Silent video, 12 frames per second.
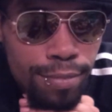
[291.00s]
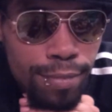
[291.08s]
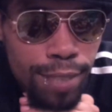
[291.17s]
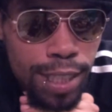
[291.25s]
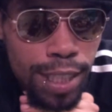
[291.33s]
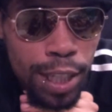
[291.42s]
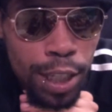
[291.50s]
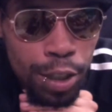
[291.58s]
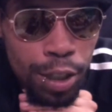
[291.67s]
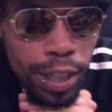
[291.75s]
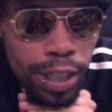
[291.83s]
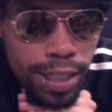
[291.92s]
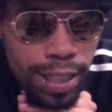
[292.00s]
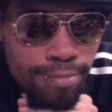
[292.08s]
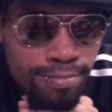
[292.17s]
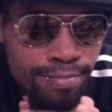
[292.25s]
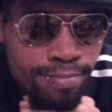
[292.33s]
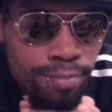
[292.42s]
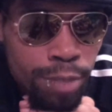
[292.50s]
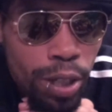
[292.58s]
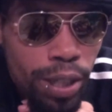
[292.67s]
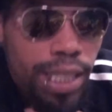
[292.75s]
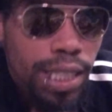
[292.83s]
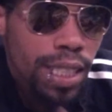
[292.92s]
San Andreas.
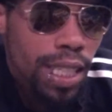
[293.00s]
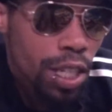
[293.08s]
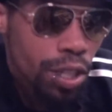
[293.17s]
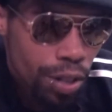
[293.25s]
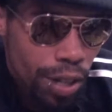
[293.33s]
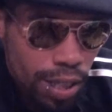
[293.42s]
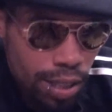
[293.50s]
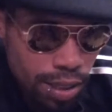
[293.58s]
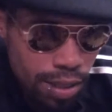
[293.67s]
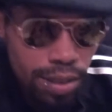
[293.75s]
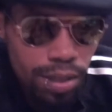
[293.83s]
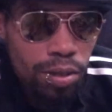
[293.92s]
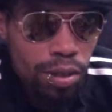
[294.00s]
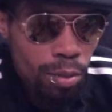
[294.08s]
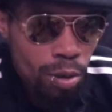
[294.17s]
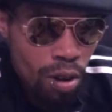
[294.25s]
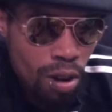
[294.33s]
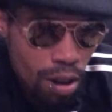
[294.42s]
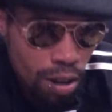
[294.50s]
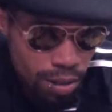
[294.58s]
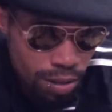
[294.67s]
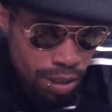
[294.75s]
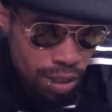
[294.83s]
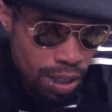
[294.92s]
Okay, San Andreas, don't get me wrong,
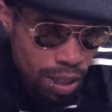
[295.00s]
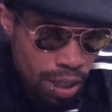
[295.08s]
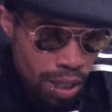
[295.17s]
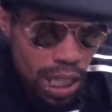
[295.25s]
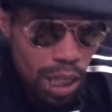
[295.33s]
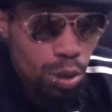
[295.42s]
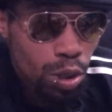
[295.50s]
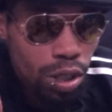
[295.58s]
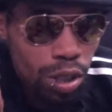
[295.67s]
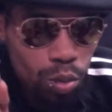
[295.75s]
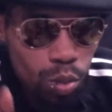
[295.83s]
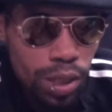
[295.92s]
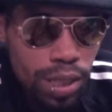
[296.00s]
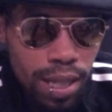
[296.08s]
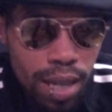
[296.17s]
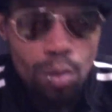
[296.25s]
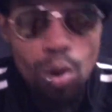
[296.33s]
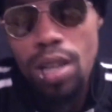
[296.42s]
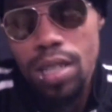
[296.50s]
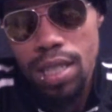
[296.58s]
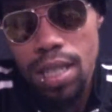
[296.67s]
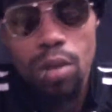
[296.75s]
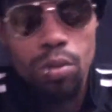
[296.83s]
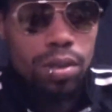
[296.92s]
it was a good one-time
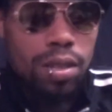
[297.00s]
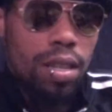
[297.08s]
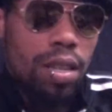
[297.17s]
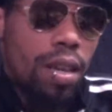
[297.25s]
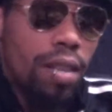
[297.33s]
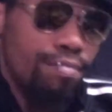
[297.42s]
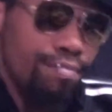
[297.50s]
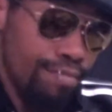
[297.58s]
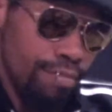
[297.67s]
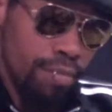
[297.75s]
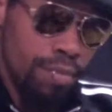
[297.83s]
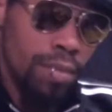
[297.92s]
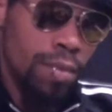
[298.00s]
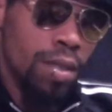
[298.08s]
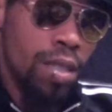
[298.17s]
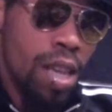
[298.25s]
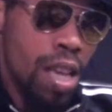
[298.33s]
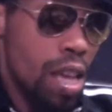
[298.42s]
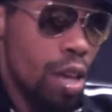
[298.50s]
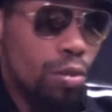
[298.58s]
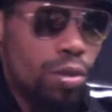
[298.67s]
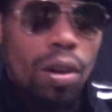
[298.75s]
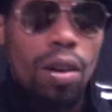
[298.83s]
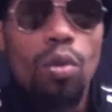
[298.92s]
watching, I will say that. It
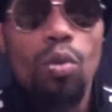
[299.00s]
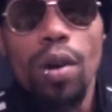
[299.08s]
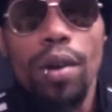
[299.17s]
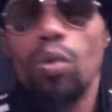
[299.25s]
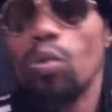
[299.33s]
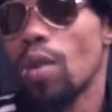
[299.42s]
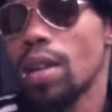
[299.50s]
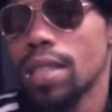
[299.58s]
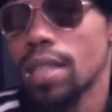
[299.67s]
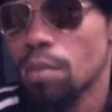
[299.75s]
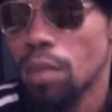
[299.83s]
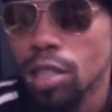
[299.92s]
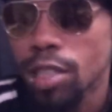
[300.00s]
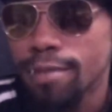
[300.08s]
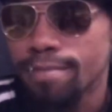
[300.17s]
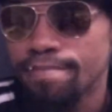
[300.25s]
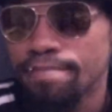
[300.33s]
was on a what, 110 budget?